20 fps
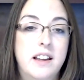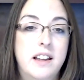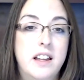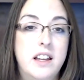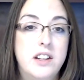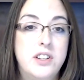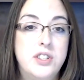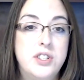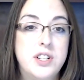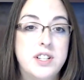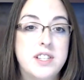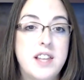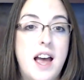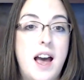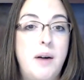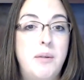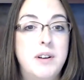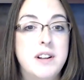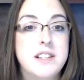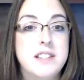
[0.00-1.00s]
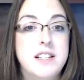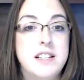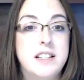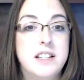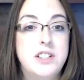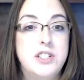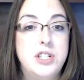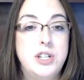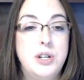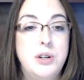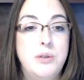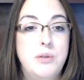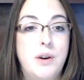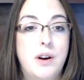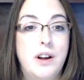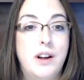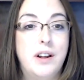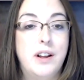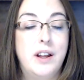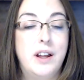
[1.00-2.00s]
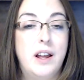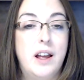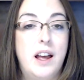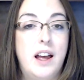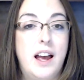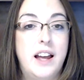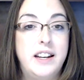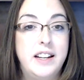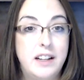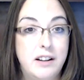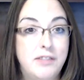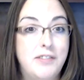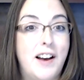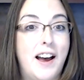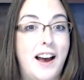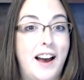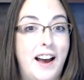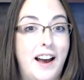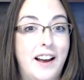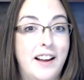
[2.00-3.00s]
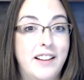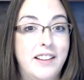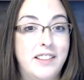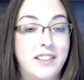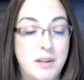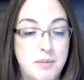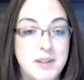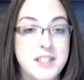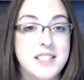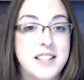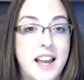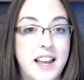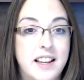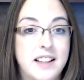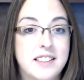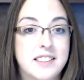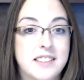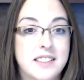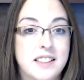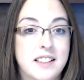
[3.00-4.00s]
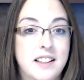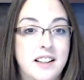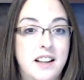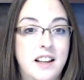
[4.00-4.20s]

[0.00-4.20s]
It's just I want to see that you identify the mistakes,